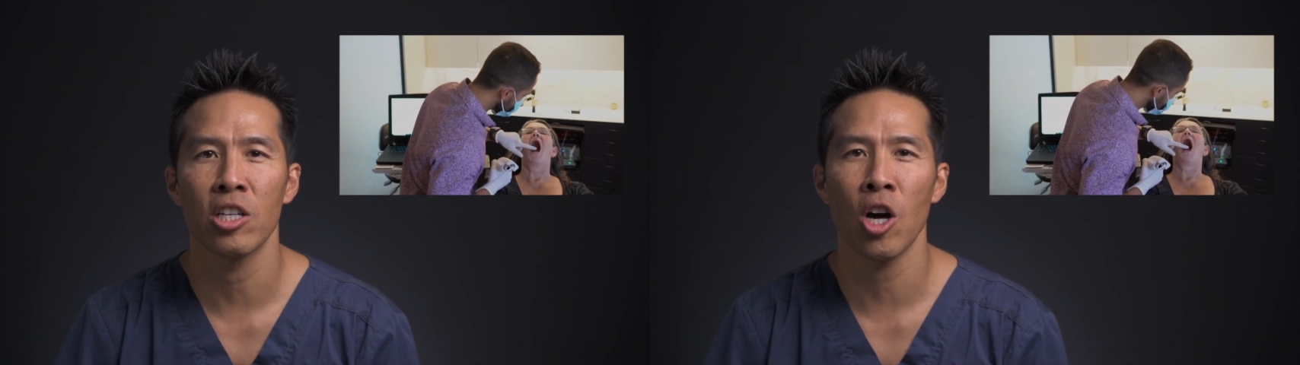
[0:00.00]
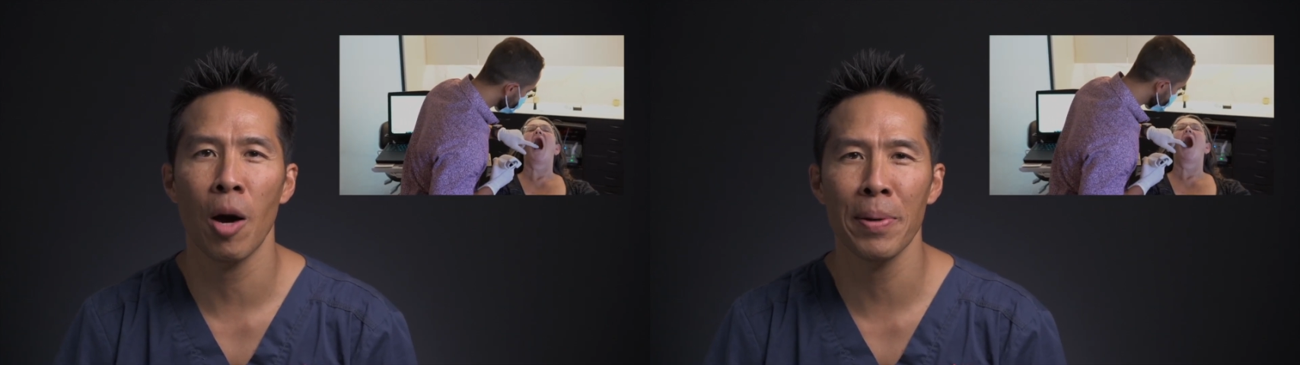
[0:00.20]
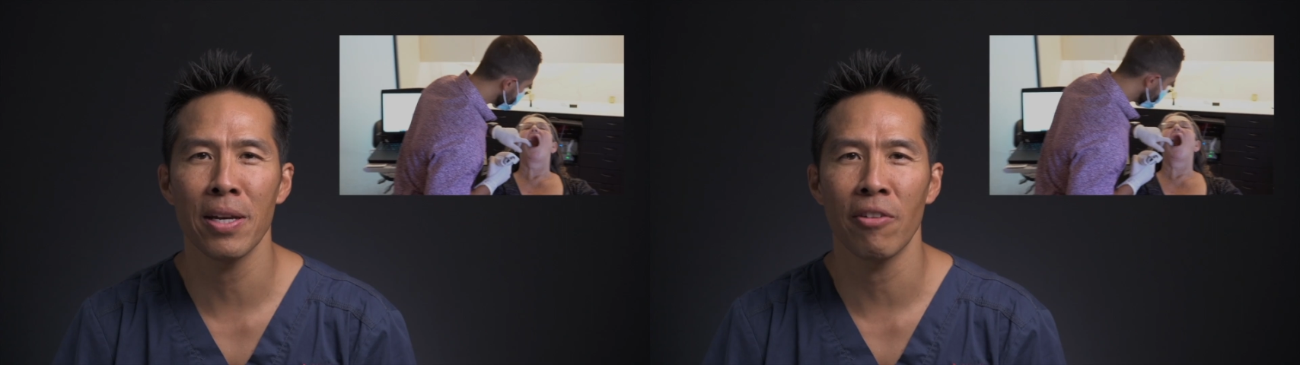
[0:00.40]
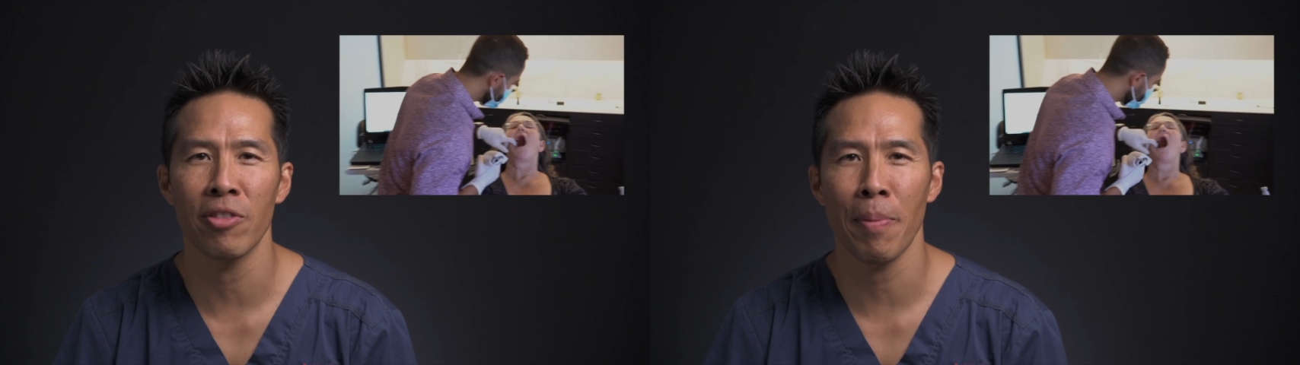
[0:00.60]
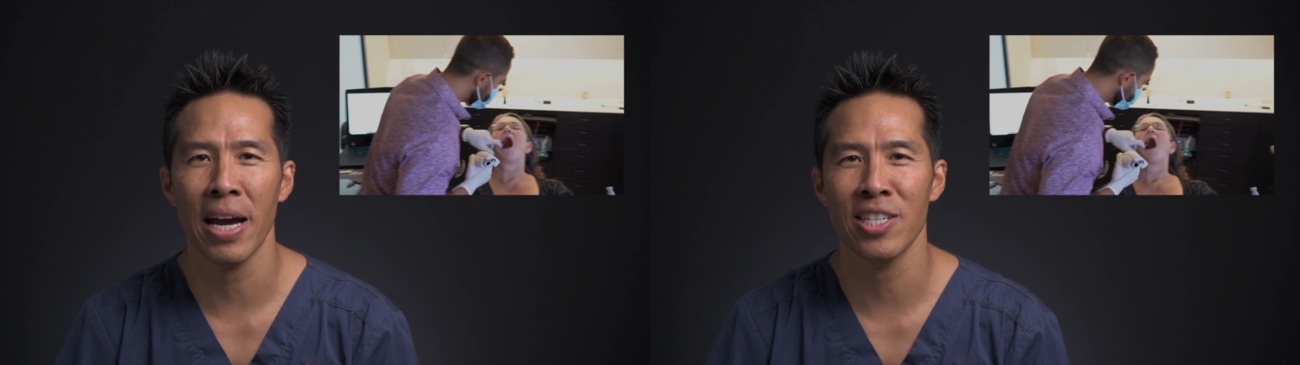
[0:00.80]
copy
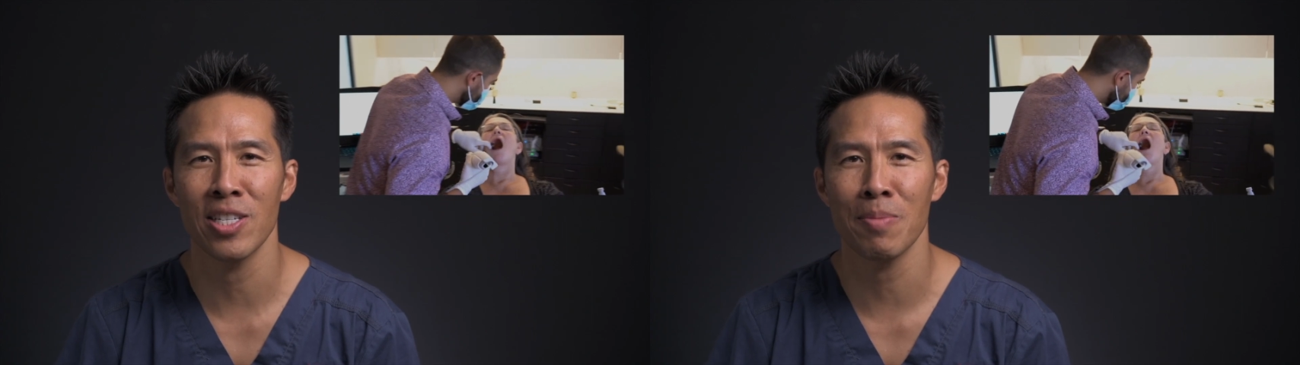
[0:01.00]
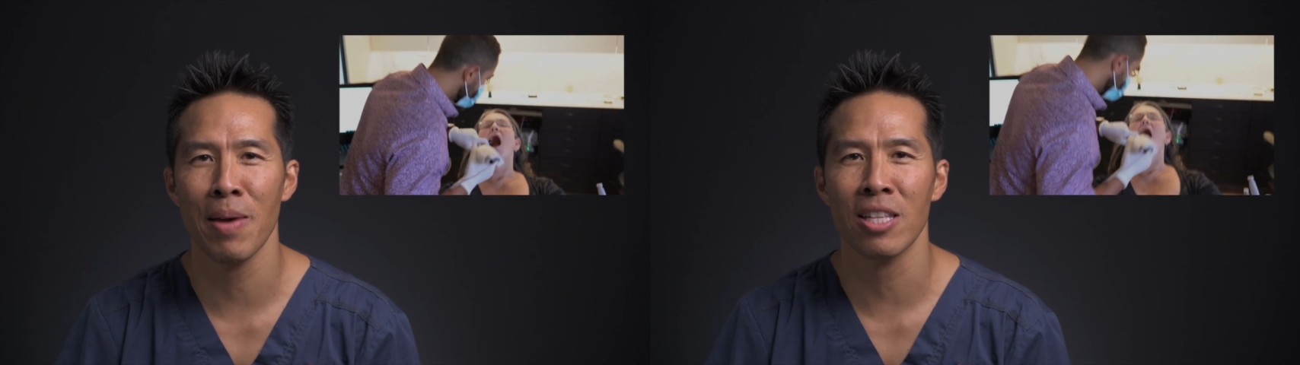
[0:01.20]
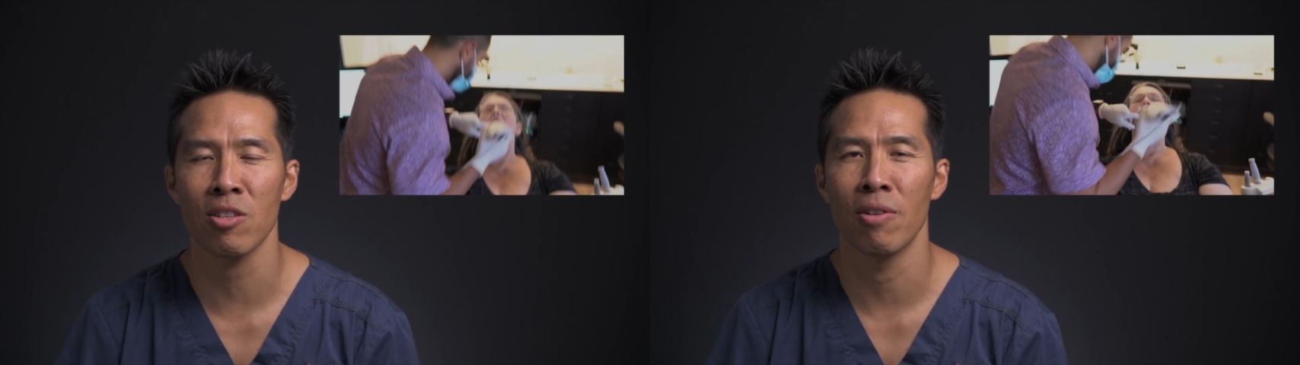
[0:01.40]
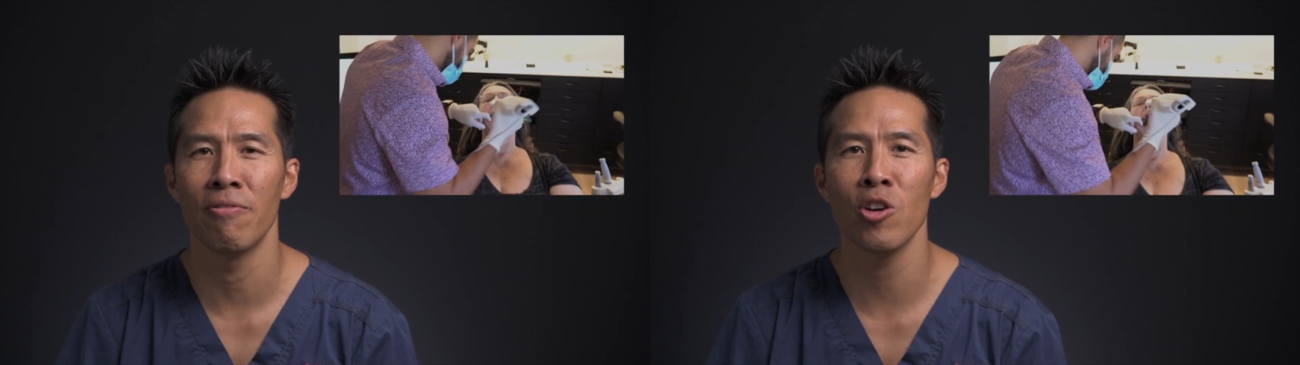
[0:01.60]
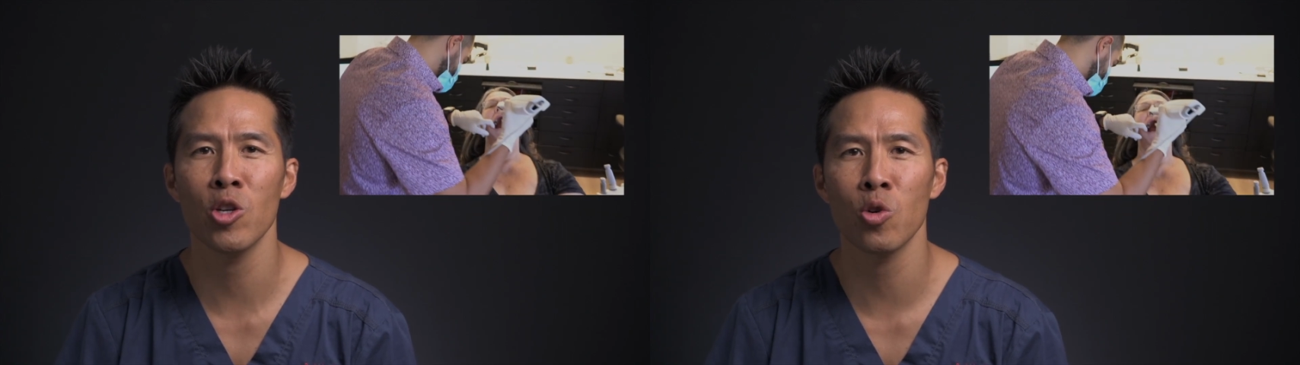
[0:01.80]
of the patient's mouth, so a
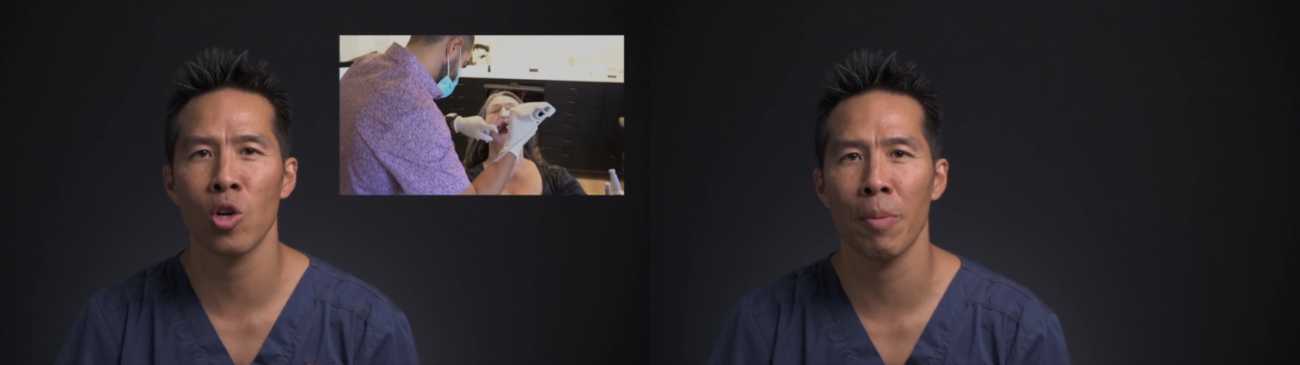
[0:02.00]
virtual